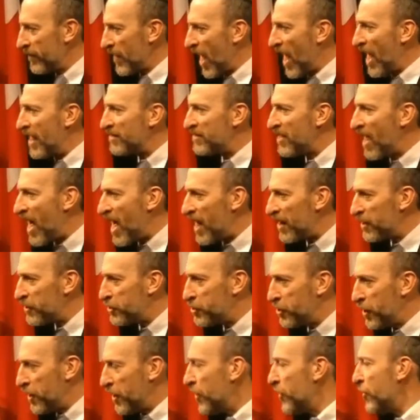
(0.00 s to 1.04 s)

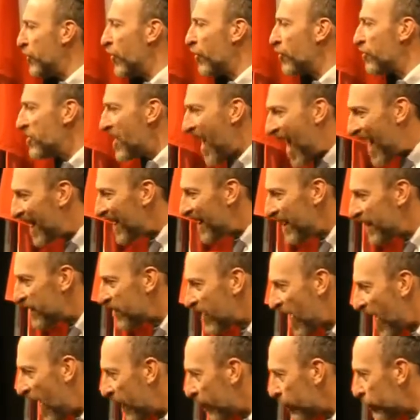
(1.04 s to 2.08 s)
Ontology, you're not
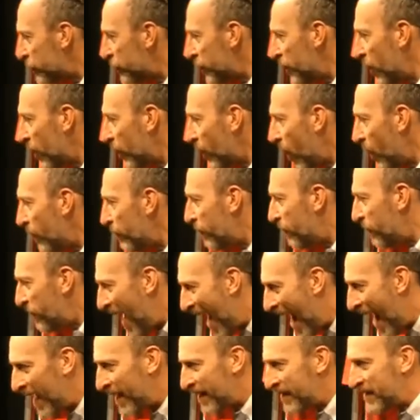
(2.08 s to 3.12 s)
entitled to your own
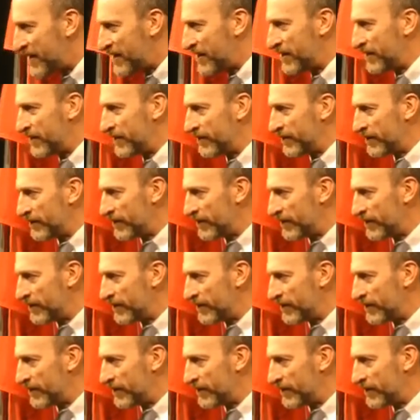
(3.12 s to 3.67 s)
facts.